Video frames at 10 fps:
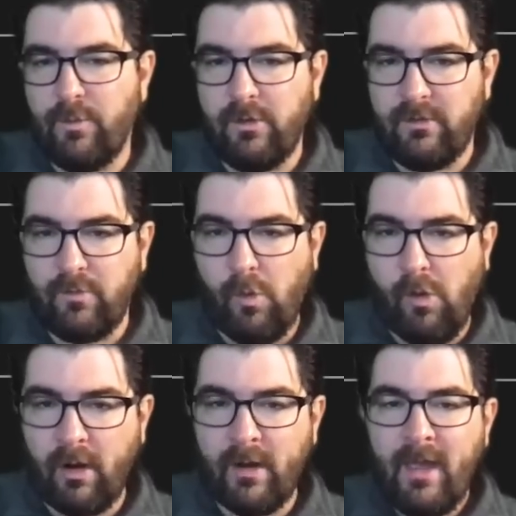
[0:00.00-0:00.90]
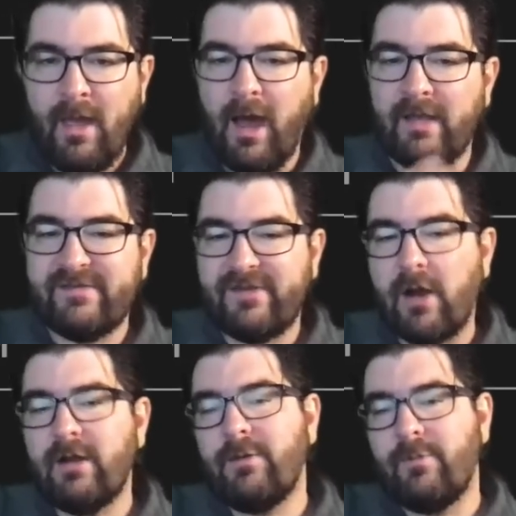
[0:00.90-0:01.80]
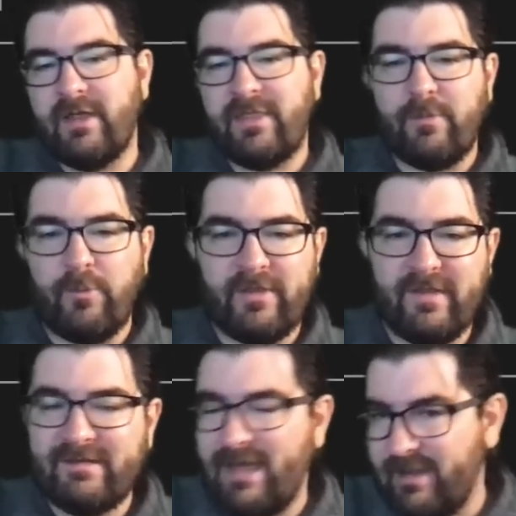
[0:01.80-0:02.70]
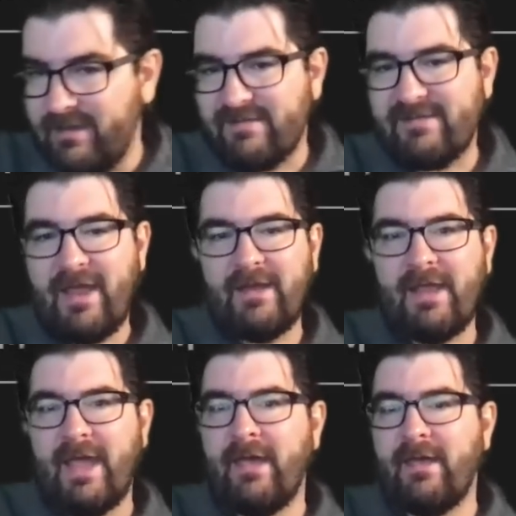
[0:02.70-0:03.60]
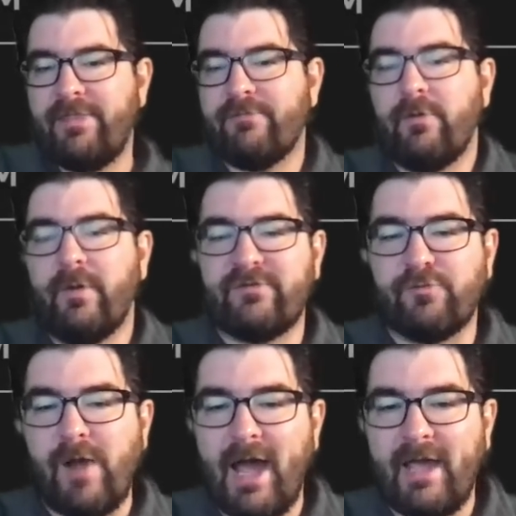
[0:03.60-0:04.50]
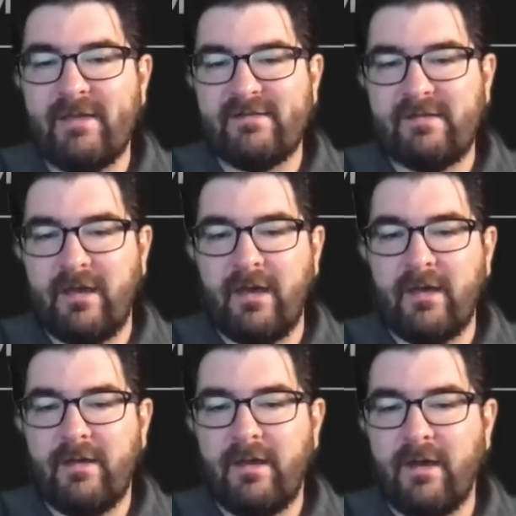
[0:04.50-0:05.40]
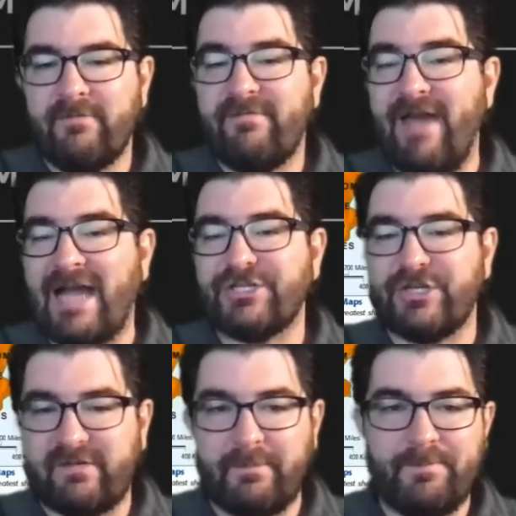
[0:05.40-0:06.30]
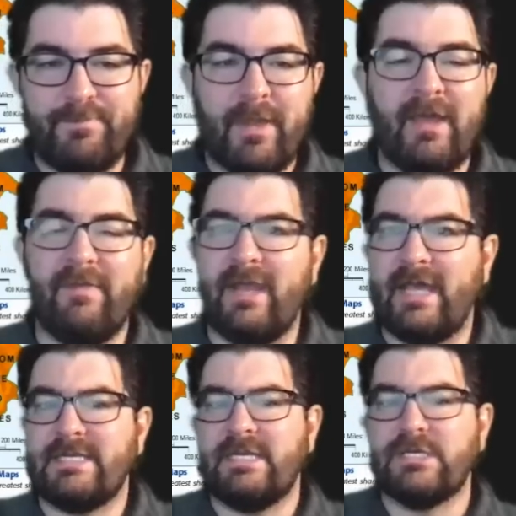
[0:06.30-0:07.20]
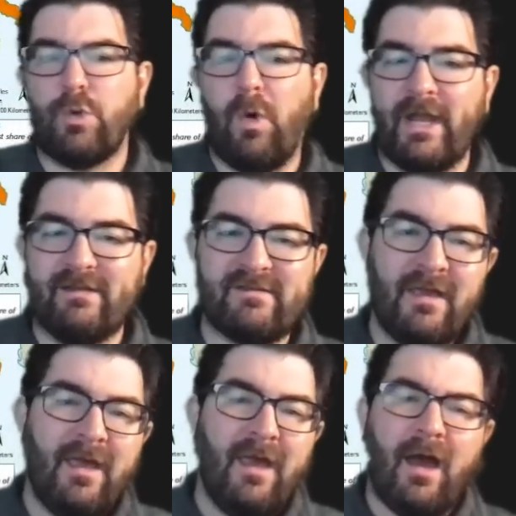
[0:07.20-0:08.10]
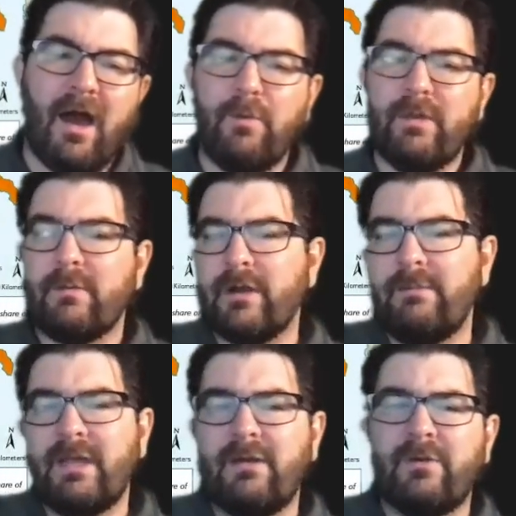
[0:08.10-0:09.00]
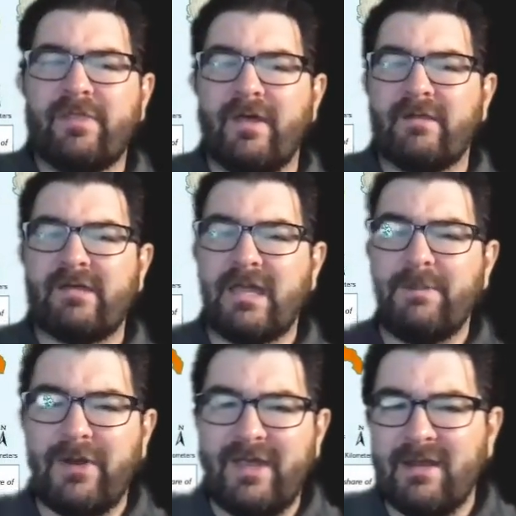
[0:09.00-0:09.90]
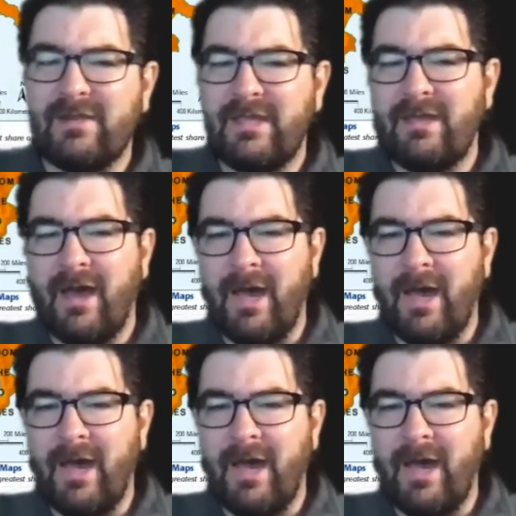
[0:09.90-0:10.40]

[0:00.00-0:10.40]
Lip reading: World War, starting with the Italian state through its rise of fascism in the 1920s. We're going to begin with talking about Italy